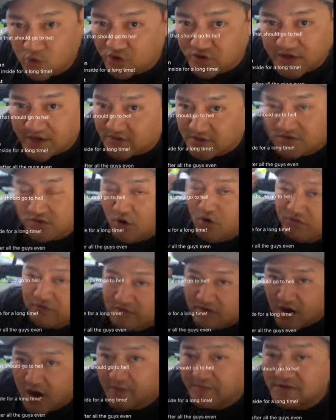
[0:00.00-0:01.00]
Rule changes
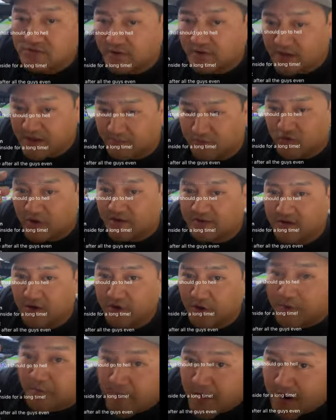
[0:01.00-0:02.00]
all the time. This is what I keep trying
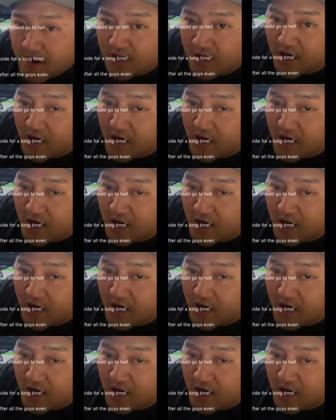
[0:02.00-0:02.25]
to tell you.